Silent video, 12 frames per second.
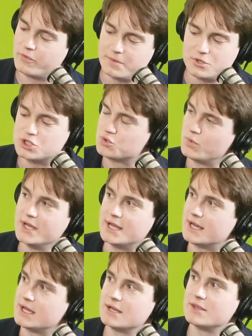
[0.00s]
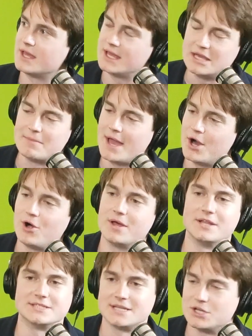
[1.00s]
tweak the email, and
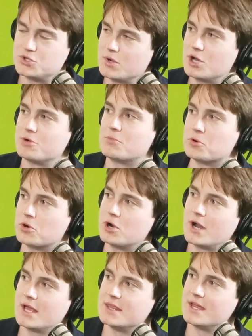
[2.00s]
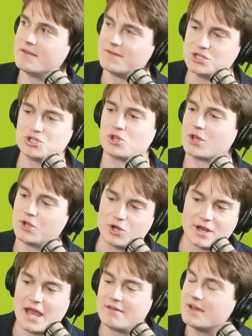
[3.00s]
then send it to 100 more, and then eventually you're
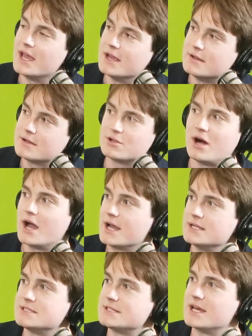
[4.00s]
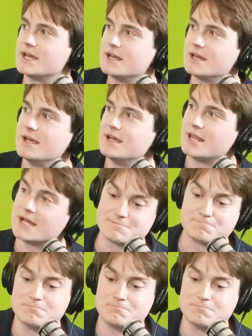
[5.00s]
gonna have 8 clients, and that's